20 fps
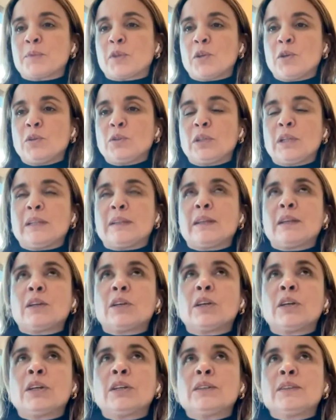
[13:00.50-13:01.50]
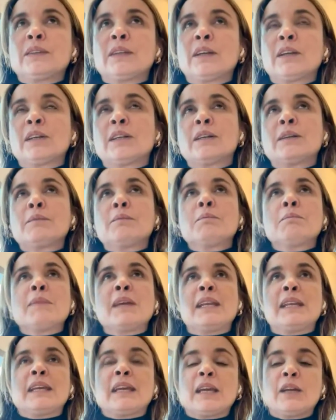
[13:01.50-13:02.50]
absolutely, there are
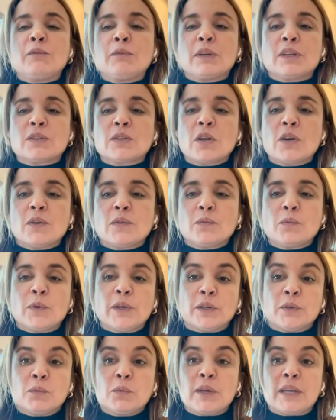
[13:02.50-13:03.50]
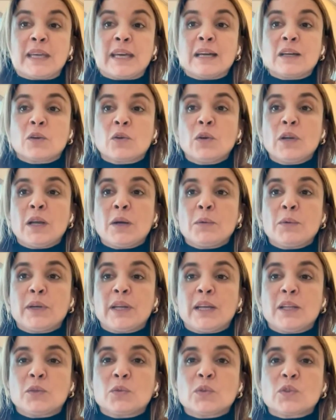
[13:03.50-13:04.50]
many areas where we can
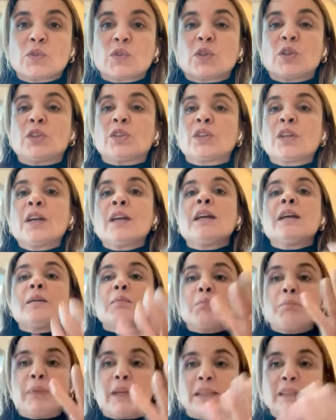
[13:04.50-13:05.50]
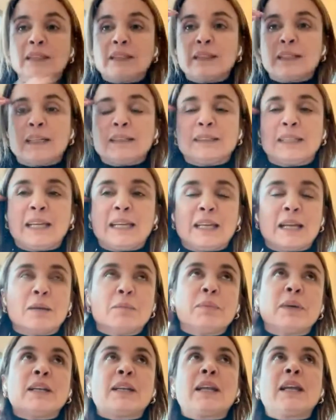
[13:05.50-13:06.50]
collaborate to start building that
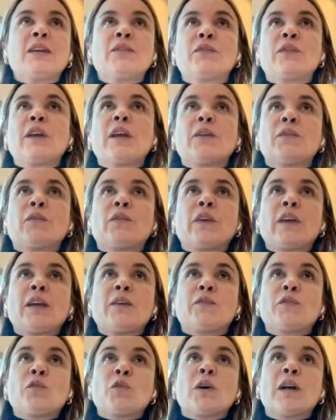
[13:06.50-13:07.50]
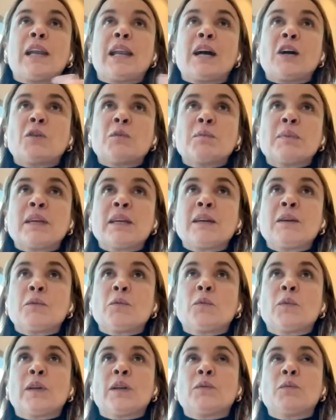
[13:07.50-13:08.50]
data. But if you allow me,
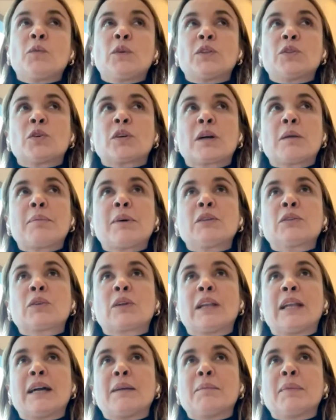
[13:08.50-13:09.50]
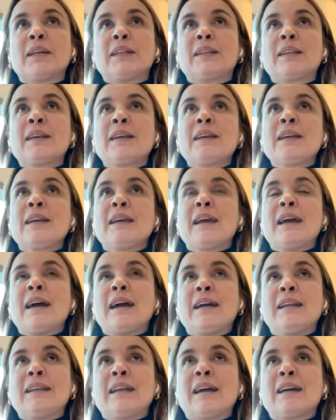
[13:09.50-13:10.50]
when we talk about climate
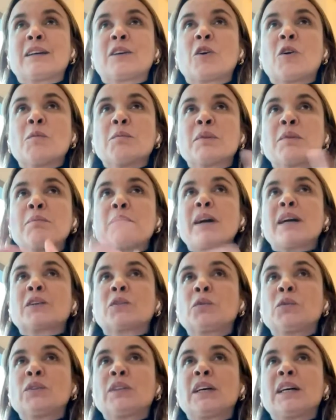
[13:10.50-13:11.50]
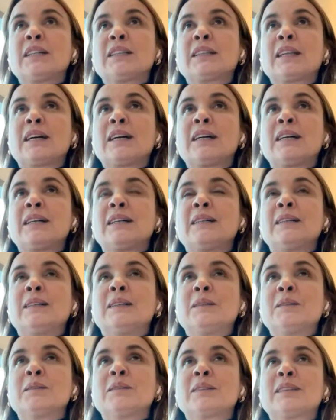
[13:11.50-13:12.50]
and coming back to
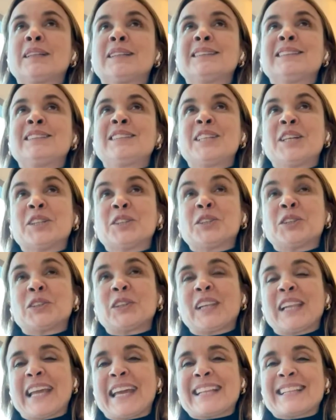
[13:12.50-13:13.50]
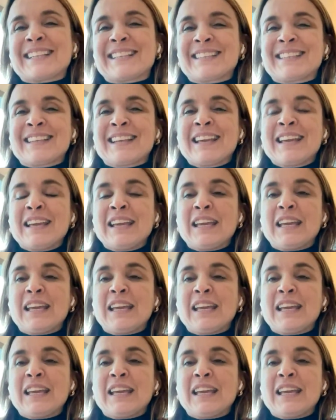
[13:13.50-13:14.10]
that gender lens